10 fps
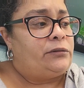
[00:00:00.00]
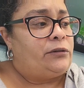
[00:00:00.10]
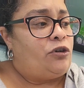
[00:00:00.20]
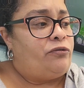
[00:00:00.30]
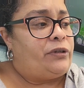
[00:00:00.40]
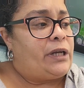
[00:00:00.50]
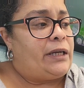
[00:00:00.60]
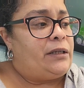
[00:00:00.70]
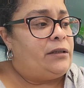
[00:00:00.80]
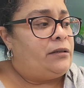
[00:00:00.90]

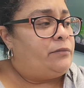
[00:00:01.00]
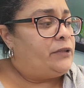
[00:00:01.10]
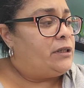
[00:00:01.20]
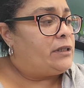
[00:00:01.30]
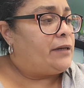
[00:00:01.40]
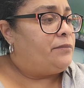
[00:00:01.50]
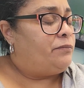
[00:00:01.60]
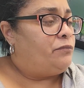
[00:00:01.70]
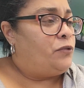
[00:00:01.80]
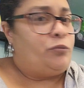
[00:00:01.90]
overnight because I
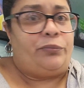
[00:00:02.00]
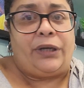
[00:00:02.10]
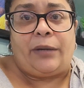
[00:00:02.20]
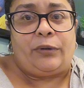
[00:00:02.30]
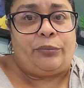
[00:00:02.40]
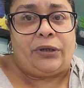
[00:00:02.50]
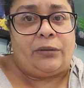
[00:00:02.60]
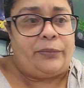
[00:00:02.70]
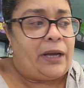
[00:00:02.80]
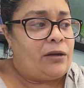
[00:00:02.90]
won't be able to bring them
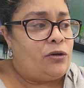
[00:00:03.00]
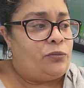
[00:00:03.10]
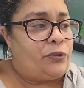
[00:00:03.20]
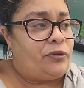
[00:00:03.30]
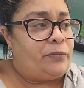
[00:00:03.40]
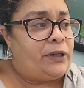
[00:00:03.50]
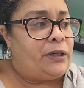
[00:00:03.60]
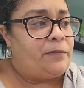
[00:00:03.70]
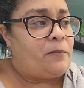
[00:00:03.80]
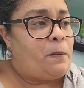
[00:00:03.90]
back home with me.
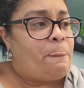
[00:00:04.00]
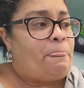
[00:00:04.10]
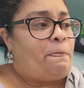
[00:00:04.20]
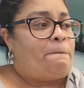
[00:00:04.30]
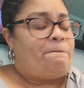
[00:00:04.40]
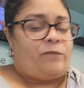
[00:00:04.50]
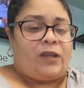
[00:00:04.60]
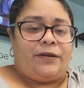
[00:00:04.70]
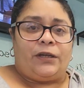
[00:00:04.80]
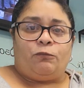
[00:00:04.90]

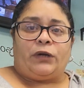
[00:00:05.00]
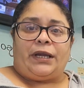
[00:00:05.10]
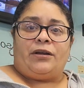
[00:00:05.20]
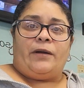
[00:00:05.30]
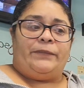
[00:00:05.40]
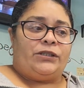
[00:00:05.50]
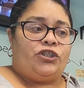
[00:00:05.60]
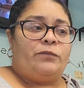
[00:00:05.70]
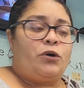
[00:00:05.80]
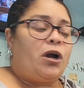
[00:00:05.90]
And then when I come in
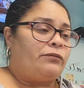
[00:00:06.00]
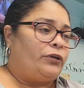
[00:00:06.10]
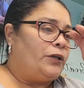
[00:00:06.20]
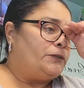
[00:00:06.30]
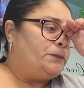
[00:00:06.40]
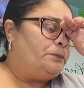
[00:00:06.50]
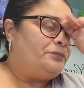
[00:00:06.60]
tomorrow,